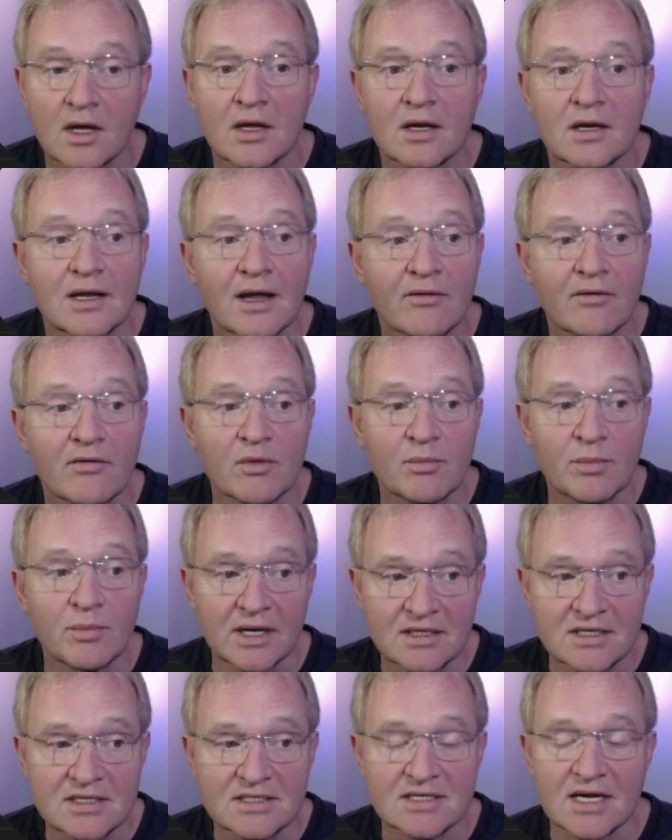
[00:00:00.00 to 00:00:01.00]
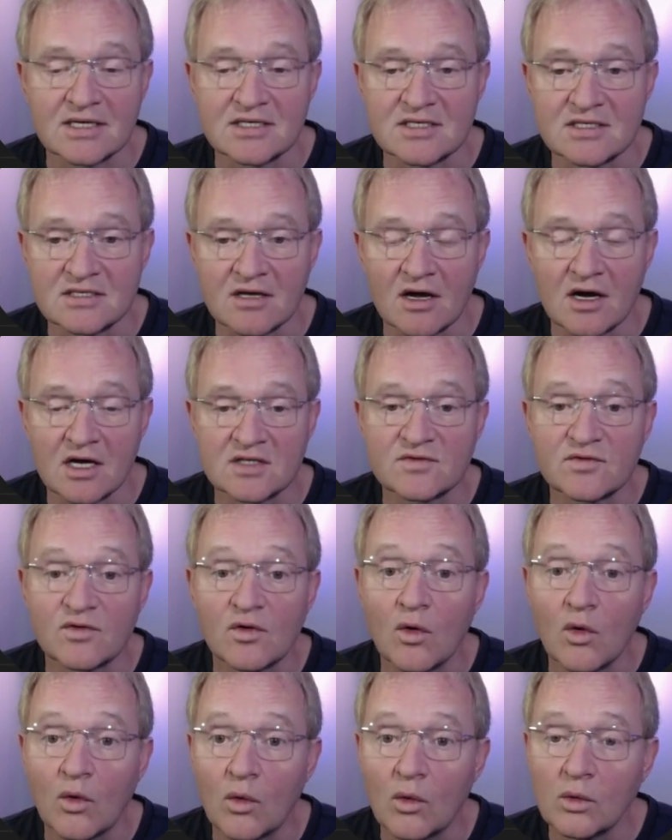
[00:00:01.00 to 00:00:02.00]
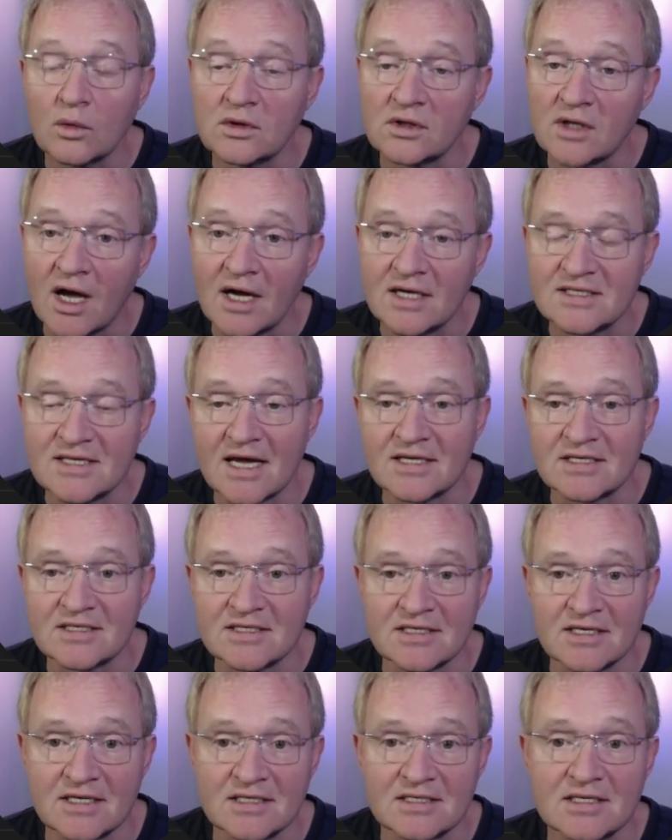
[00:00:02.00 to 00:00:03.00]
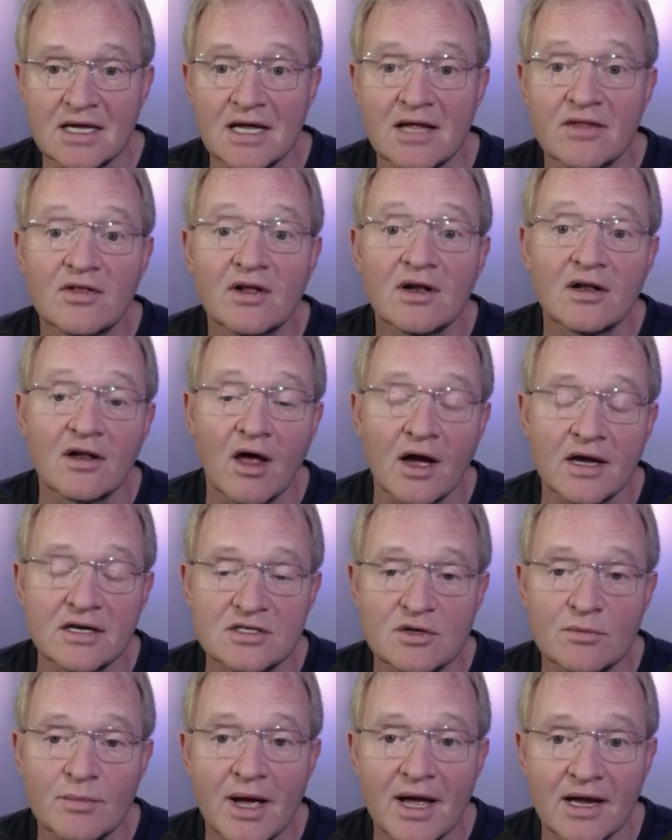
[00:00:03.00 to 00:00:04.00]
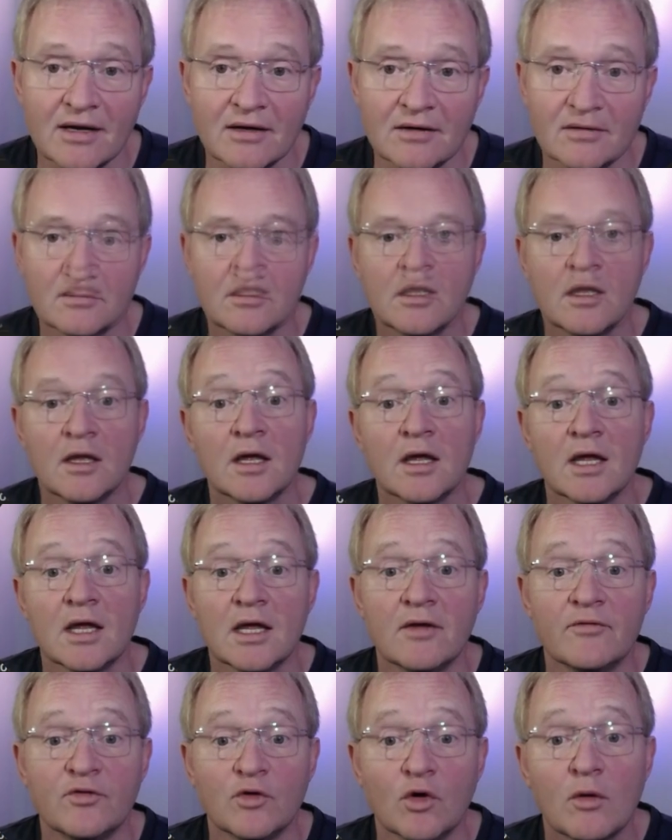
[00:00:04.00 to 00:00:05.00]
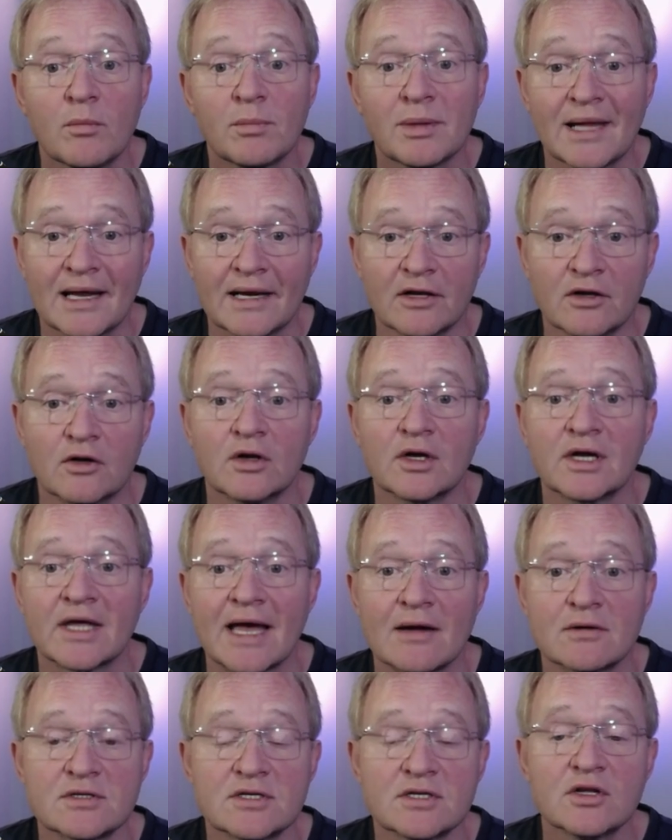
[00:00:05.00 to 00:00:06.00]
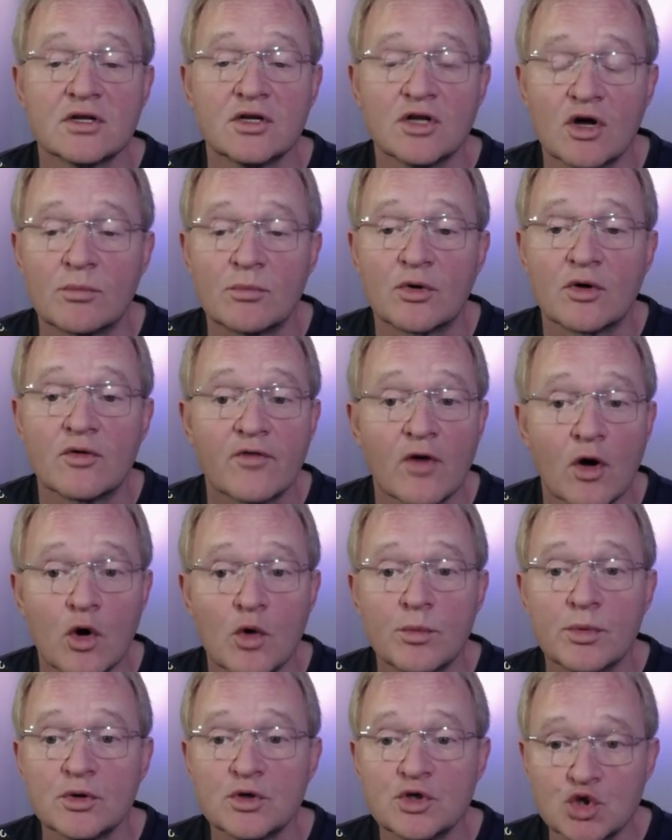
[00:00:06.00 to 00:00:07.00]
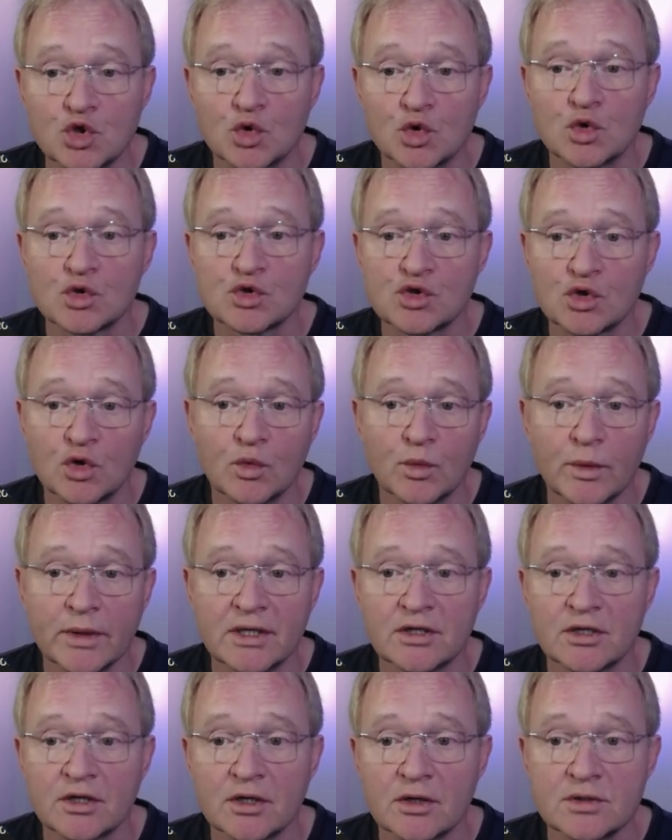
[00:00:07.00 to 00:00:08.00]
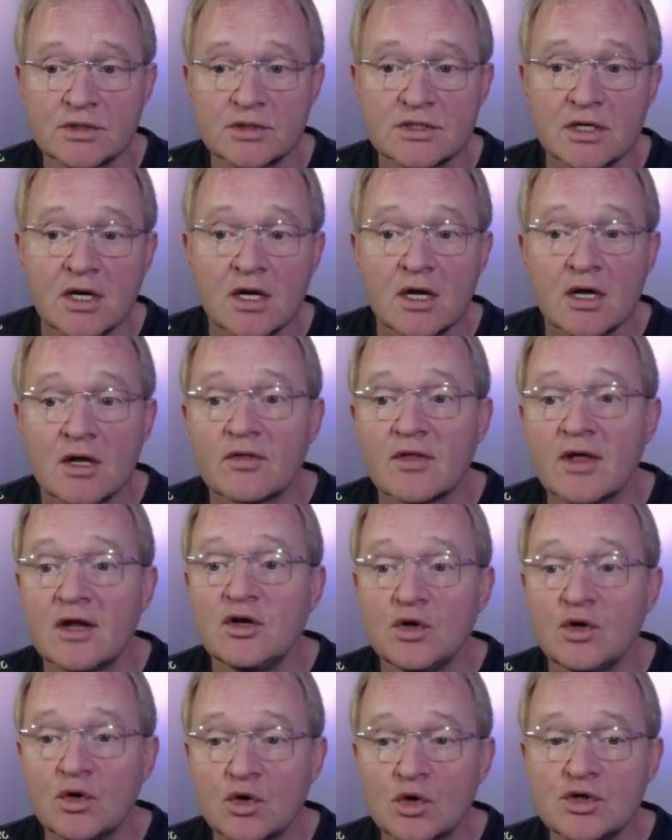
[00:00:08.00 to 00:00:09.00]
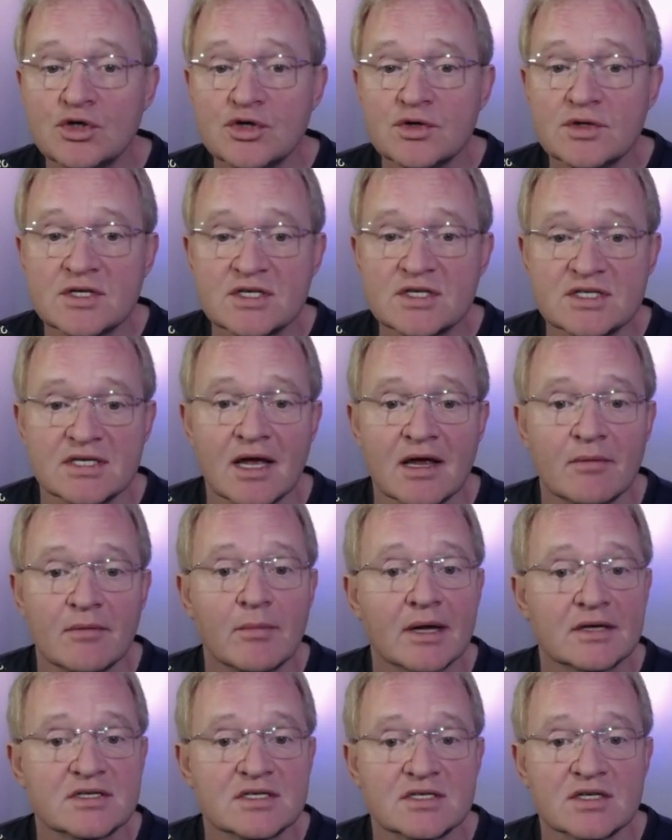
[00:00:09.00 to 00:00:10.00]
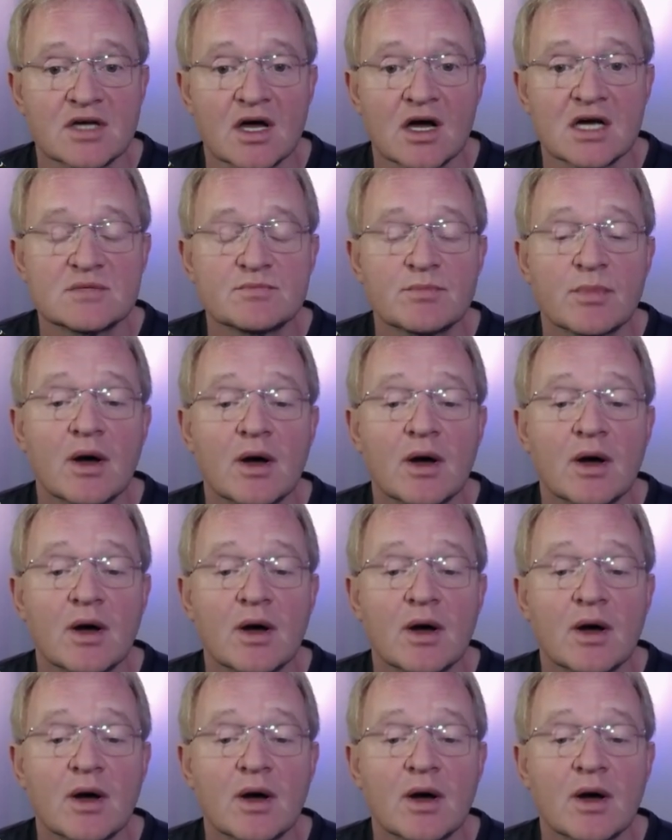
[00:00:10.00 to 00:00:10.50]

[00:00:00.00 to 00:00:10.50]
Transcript: Now repeat this exercise for all light entities in the light domain. If you're planning on counting the number of open doors or windows, then you could do the same exercise by